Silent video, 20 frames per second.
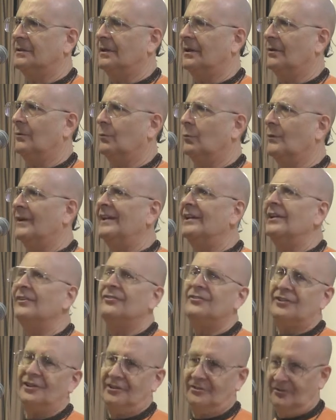
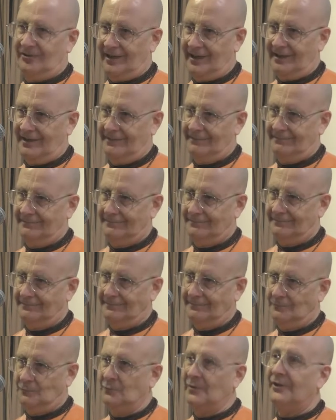realistic setting
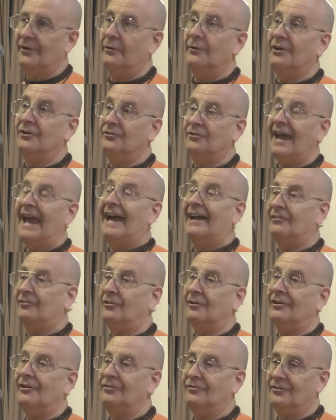when there is
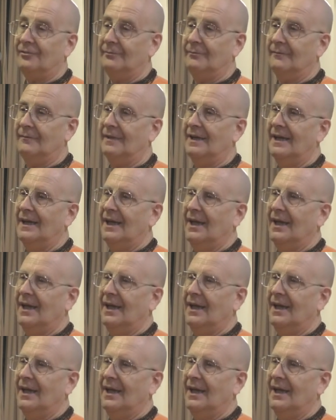actually some